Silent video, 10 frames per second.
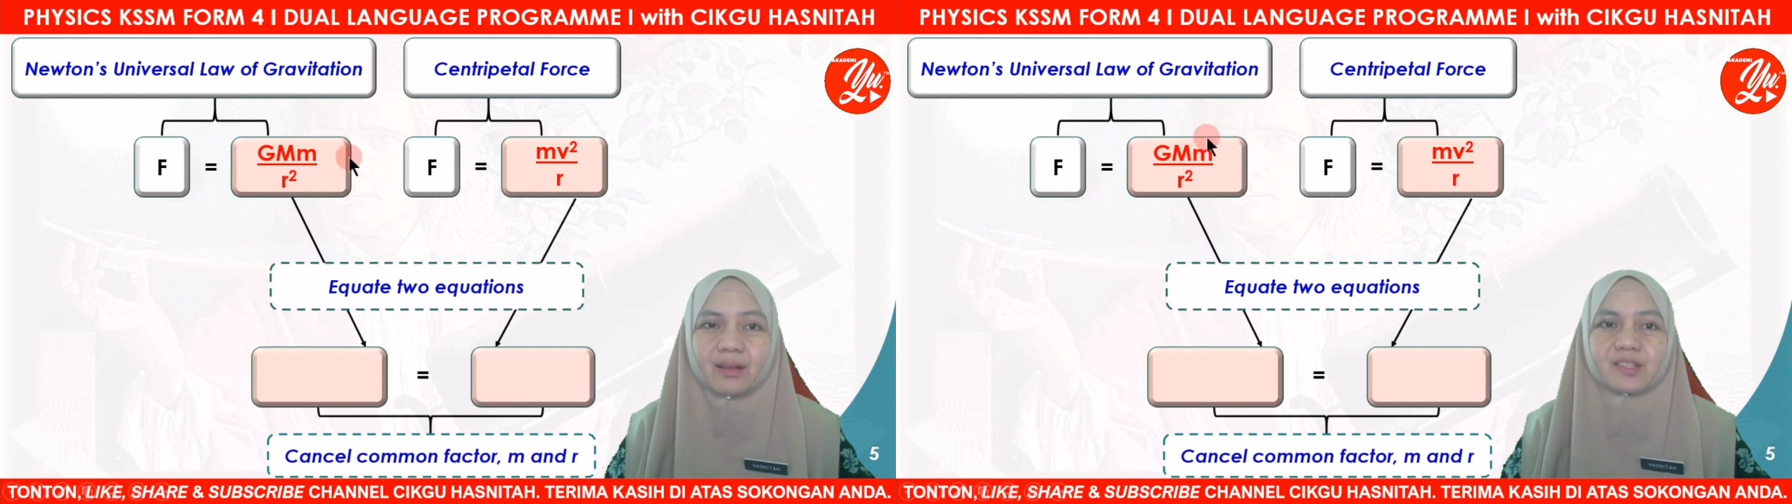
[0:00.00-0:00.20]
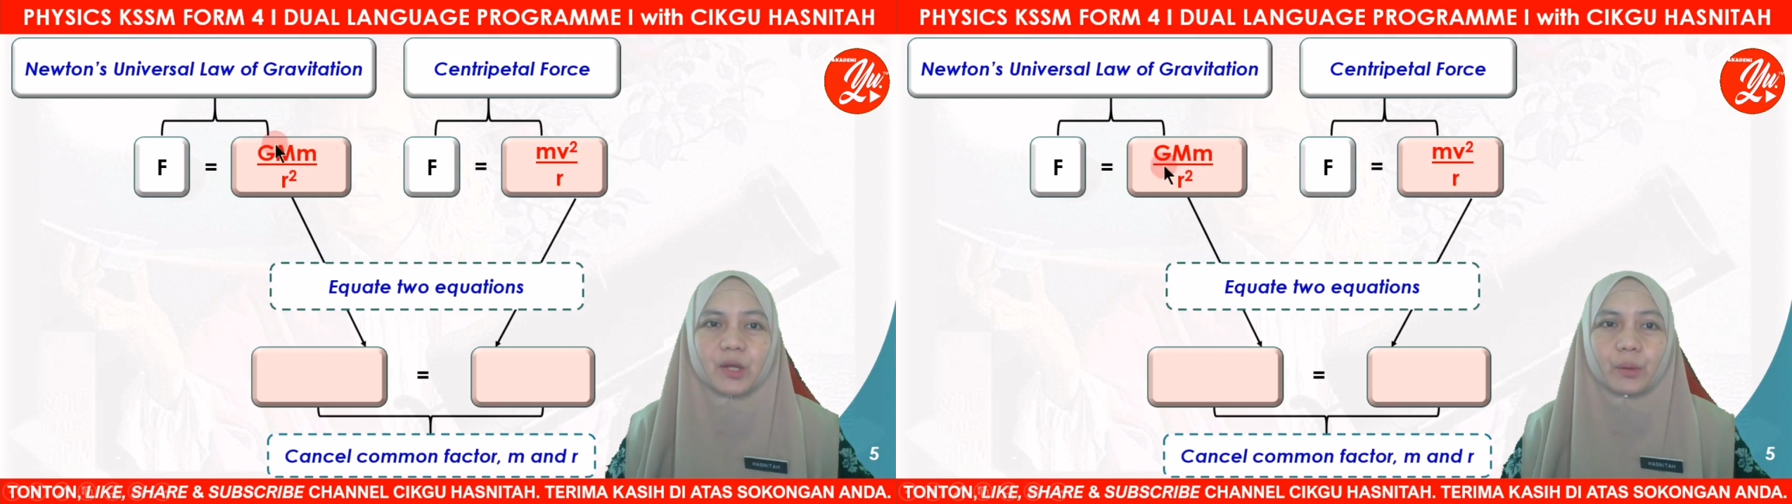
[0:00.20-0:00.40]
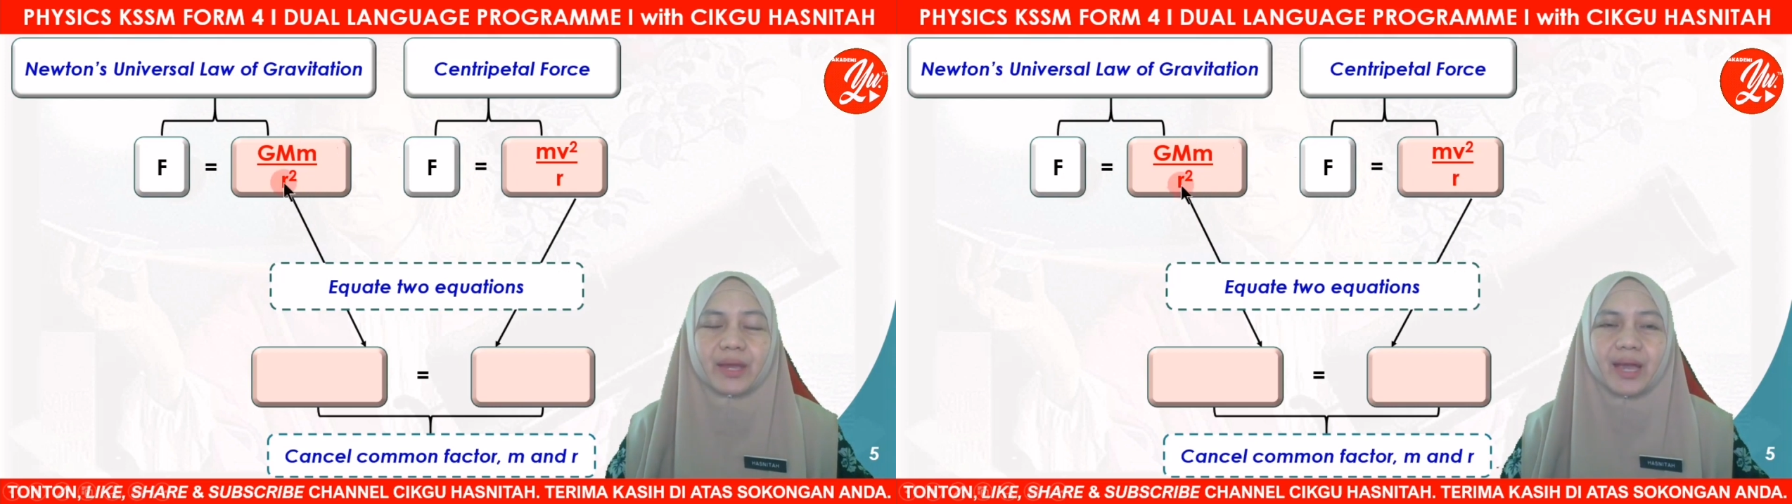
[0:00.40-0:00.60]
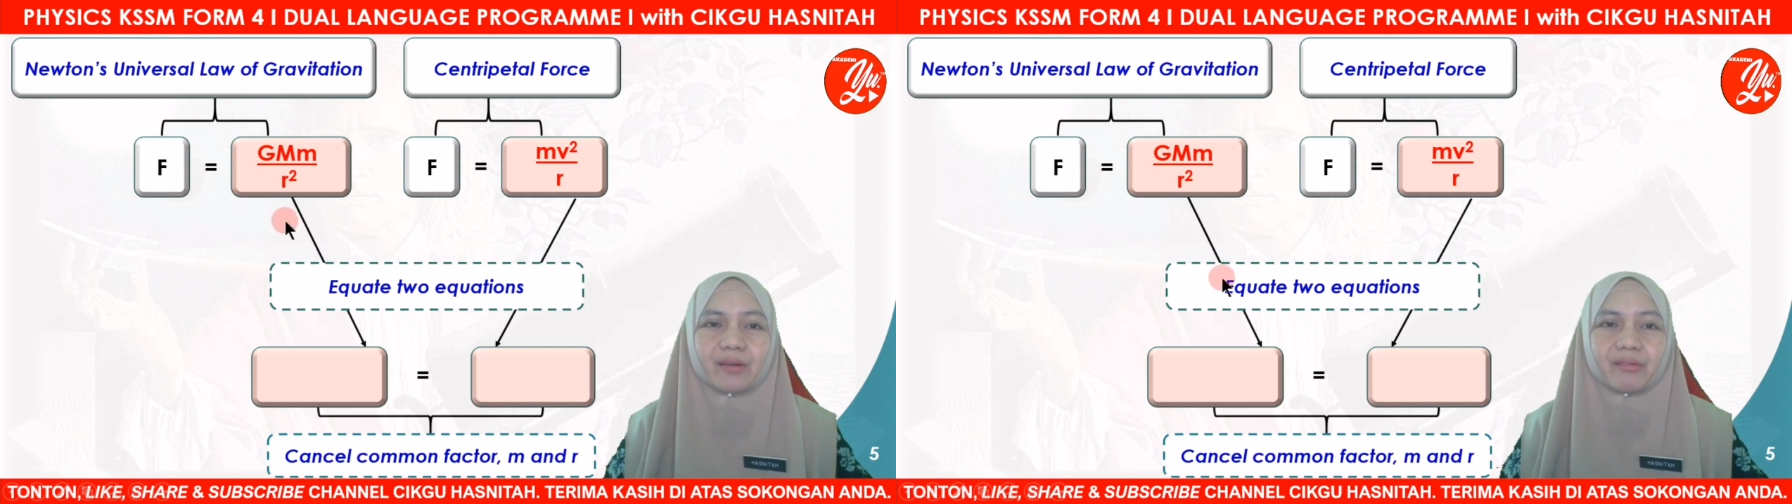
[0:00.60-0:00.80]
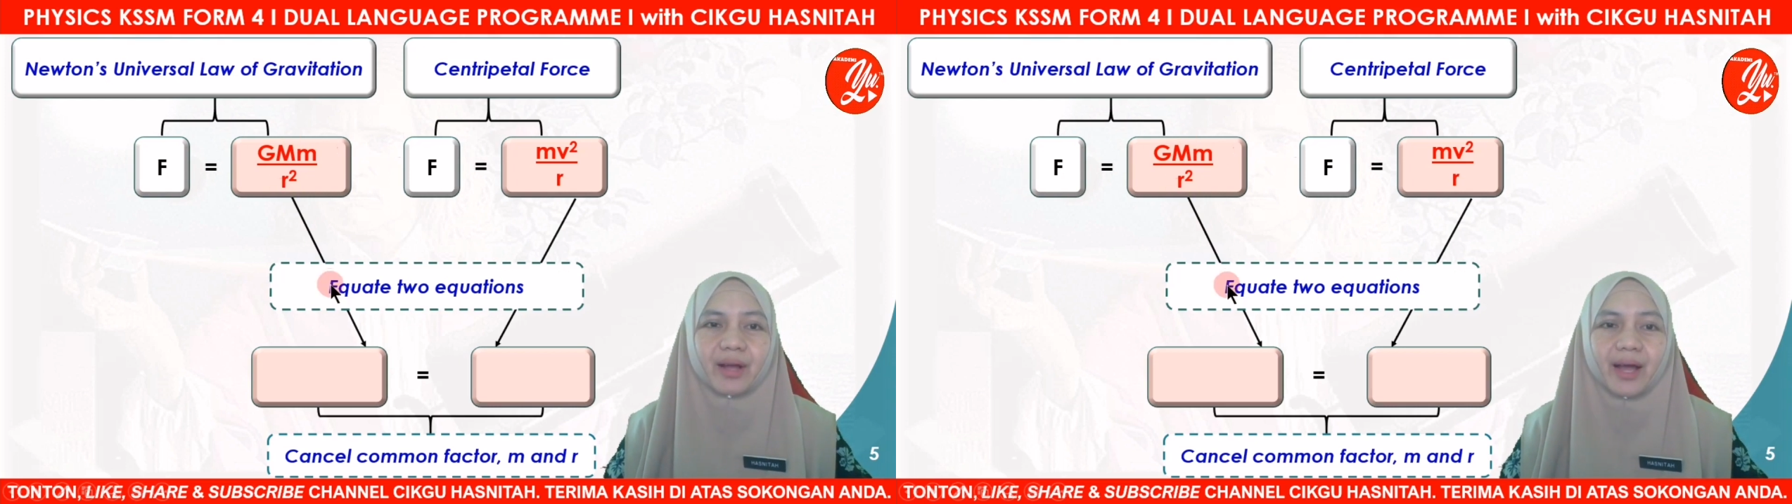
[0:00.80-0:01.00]
so we
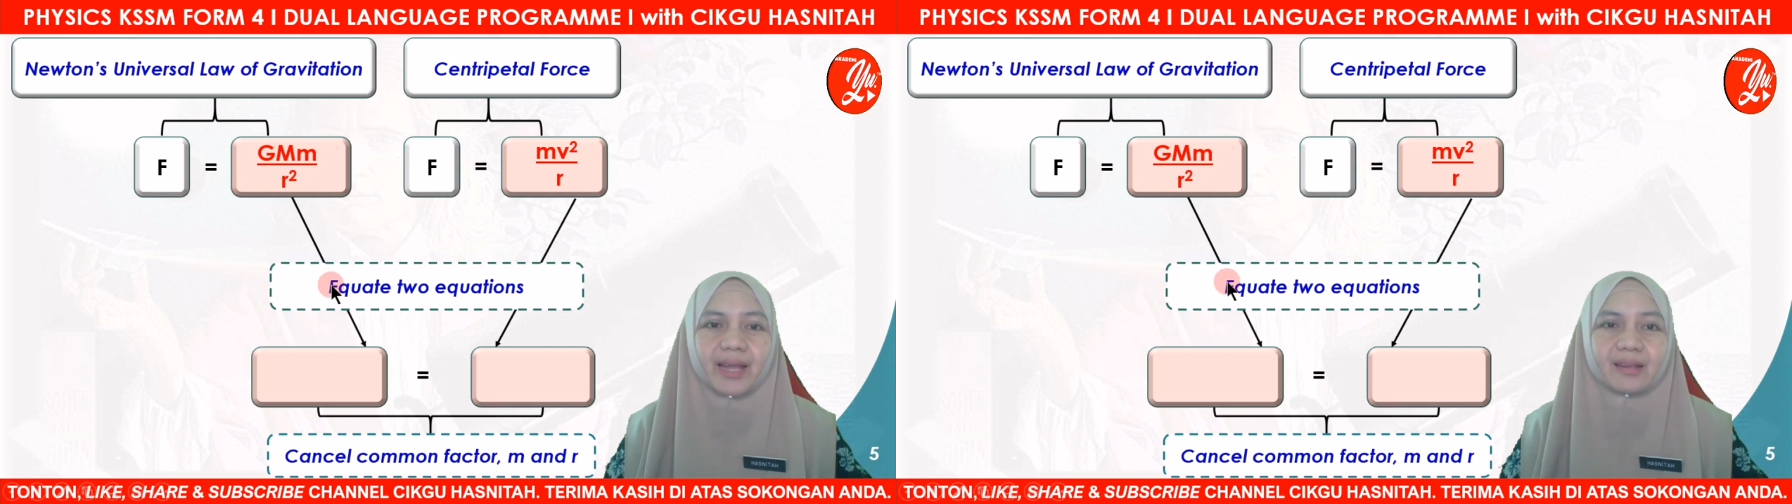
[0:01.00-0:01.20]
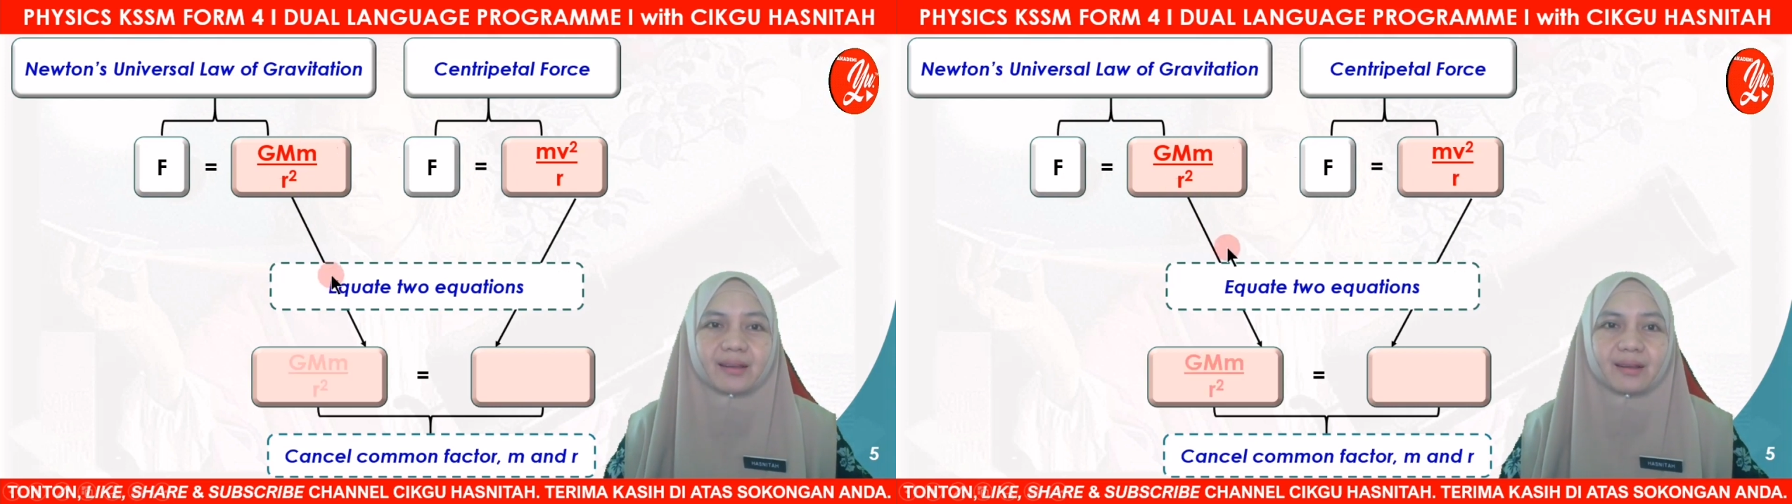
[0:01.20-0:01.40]
can write